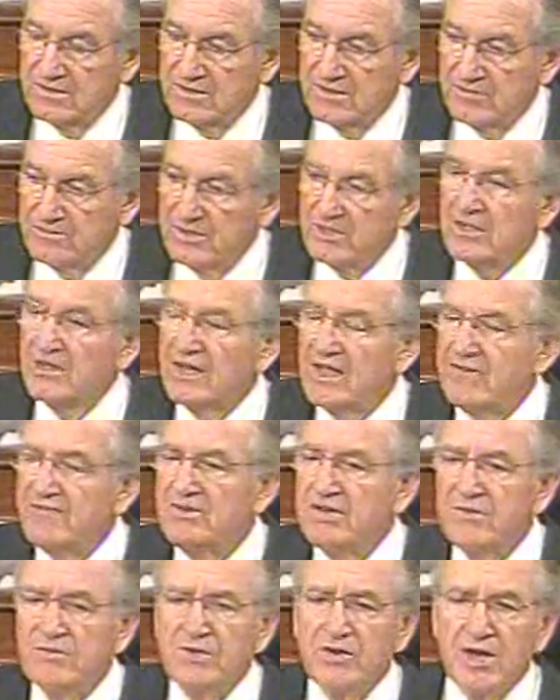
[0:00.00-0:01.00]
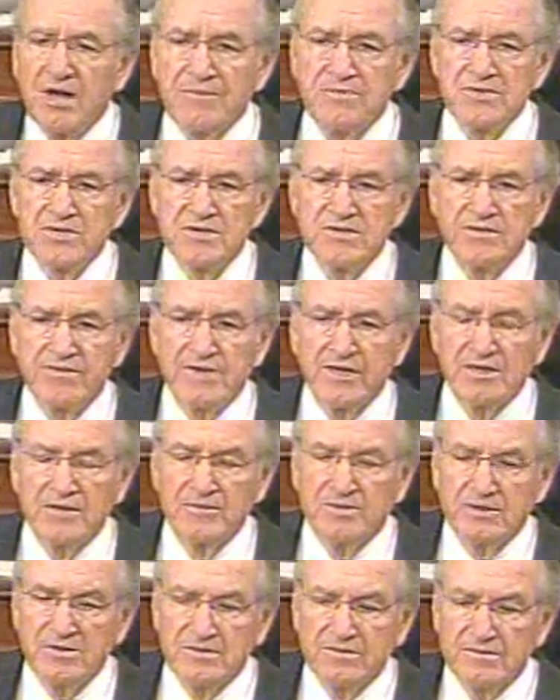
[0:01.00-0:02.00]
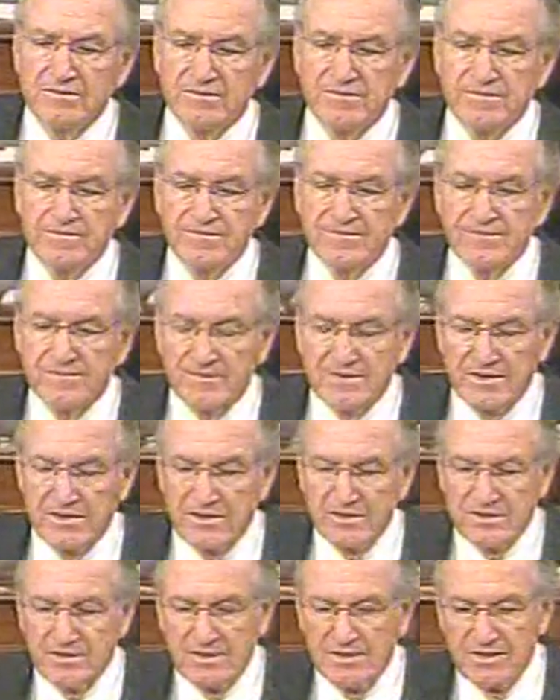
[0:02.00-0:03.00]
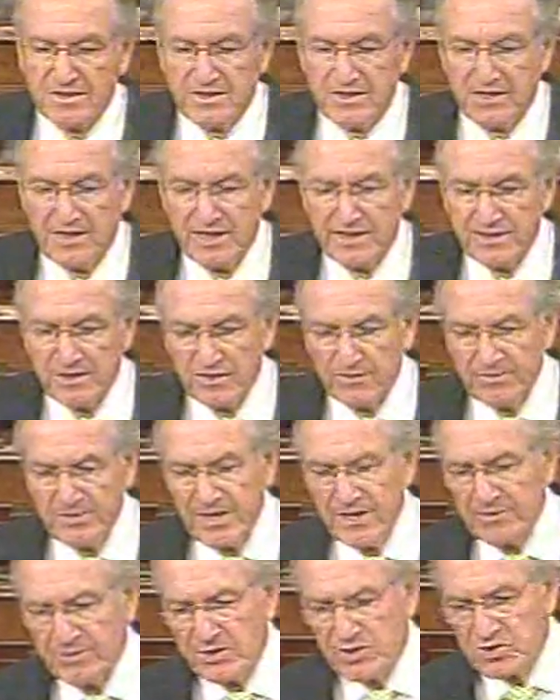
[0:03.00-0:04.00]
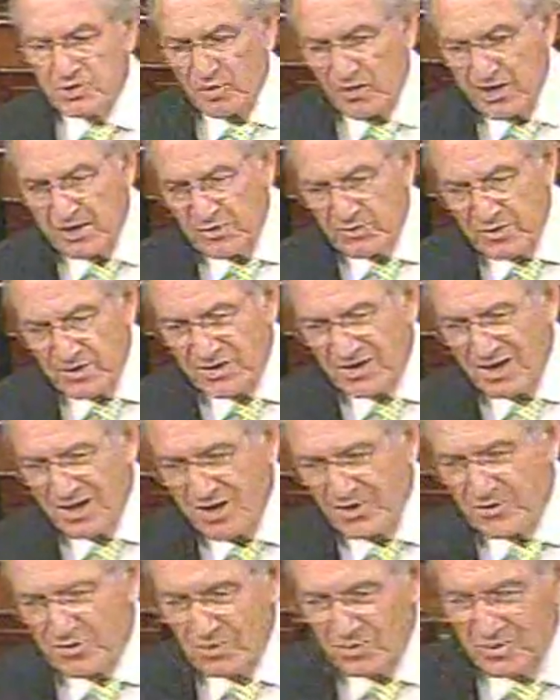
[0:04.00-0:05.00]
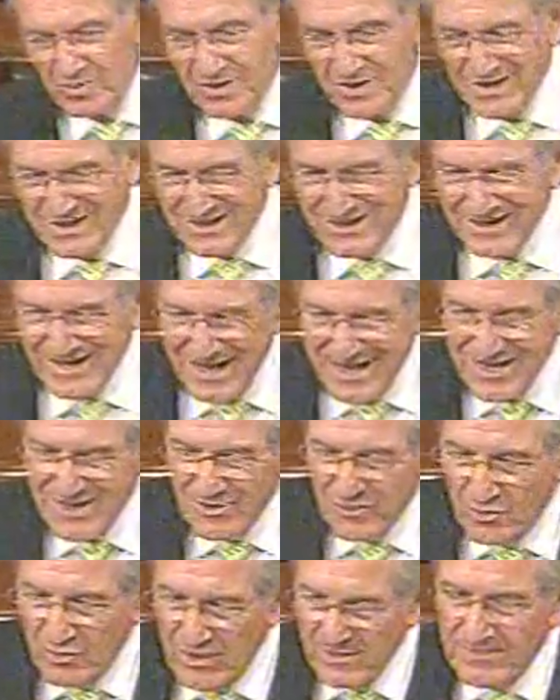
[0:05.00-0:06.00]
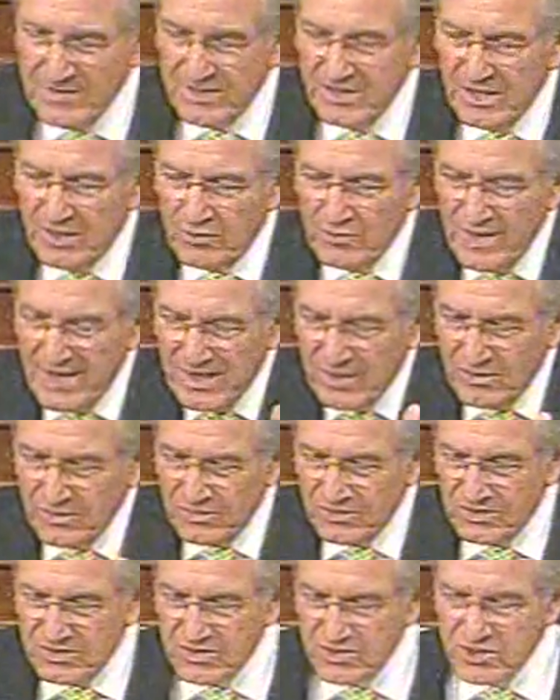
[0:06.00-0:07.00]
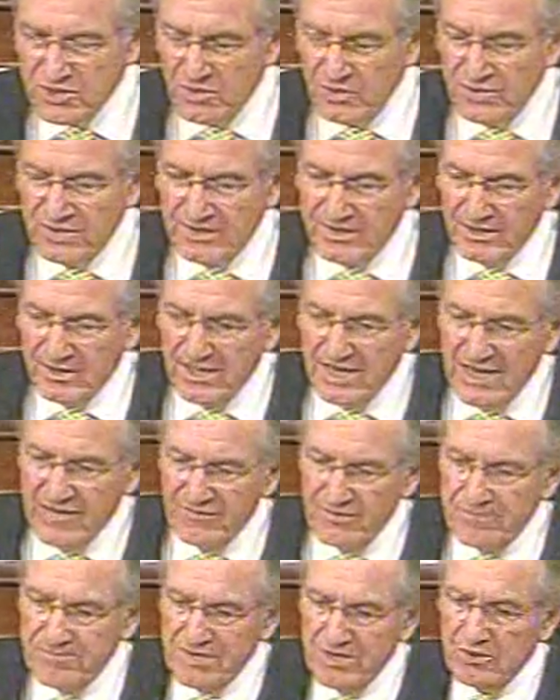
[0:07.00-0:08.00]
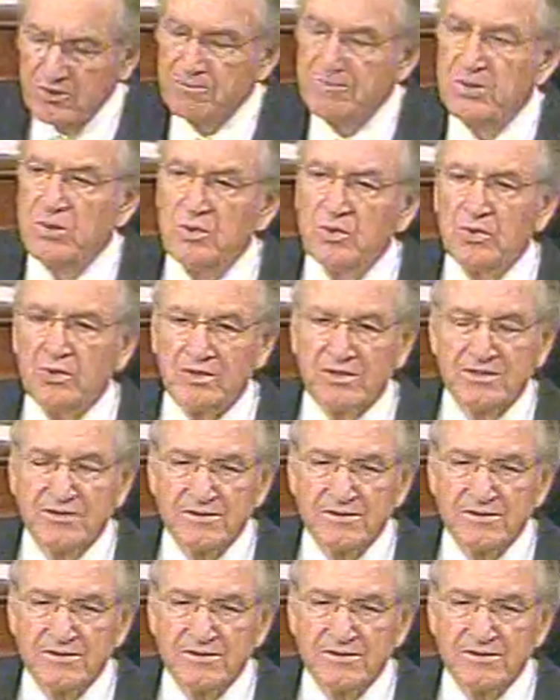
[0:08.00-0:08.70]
But they'll have different options available. And they'll be able to join with other like women around so that they'll have a bigger pool.